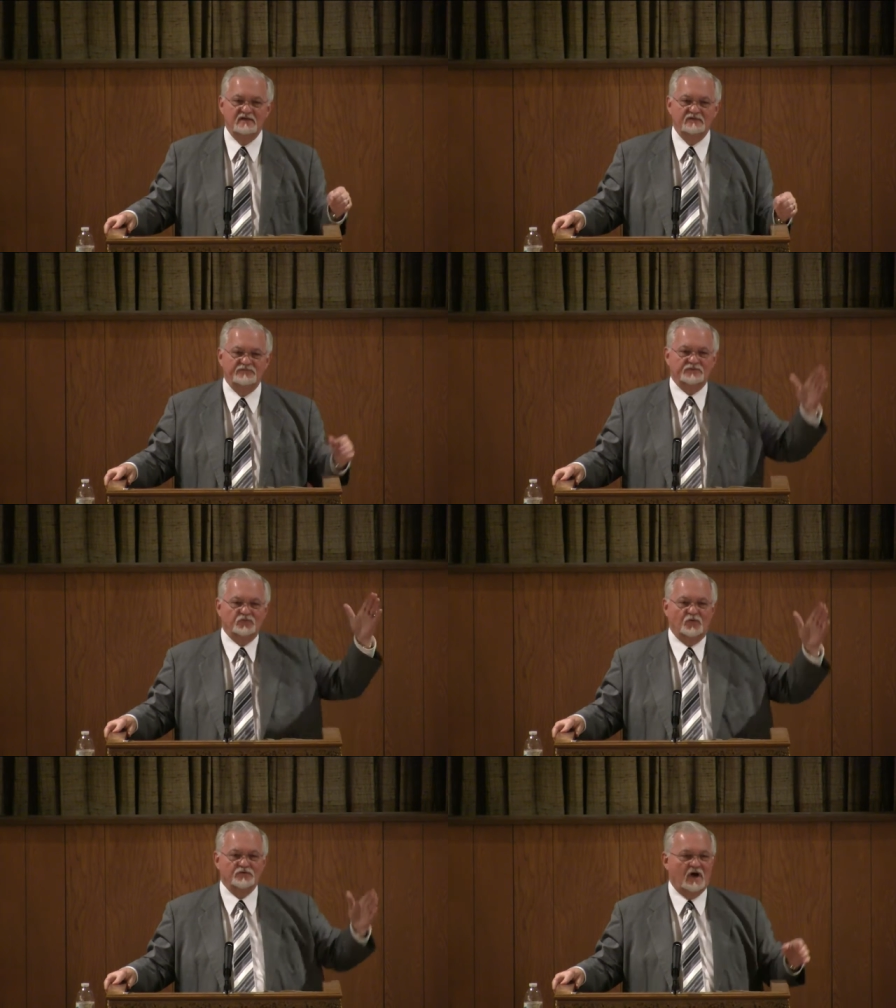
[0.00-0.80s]
Fear
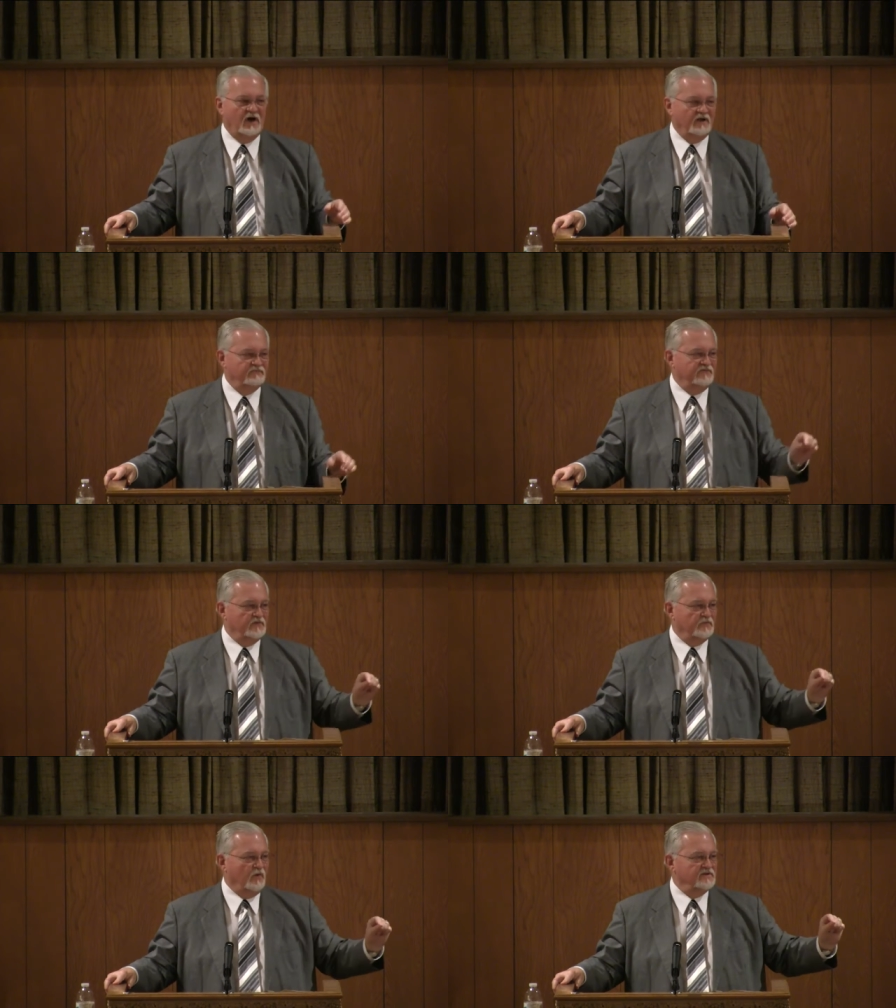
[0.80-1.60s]
toward God and
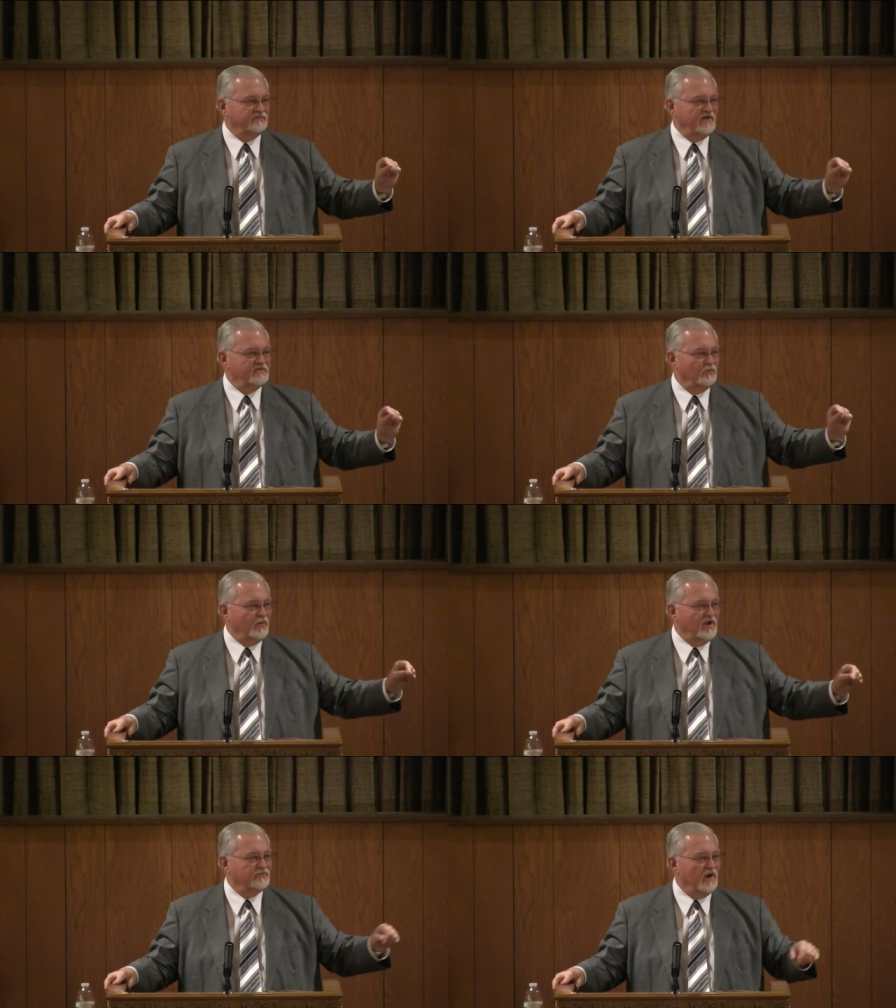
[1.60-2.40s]
fear what his faithful
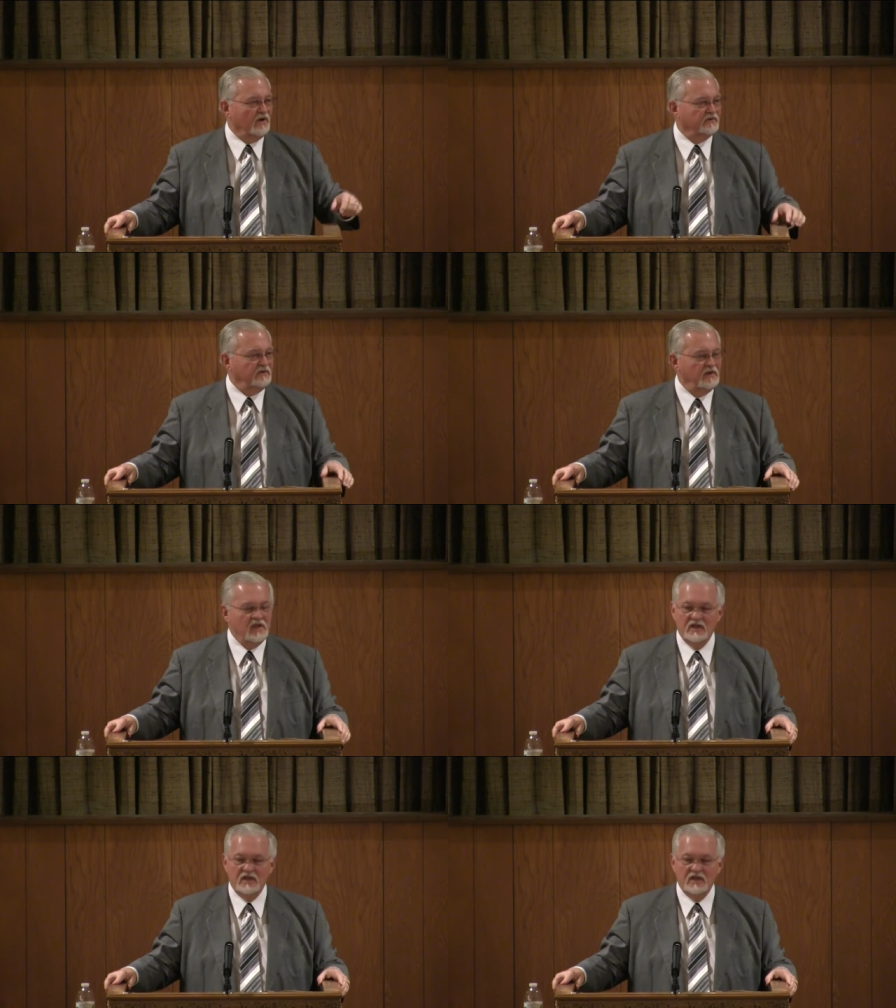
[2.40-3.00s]
brethren ought to do?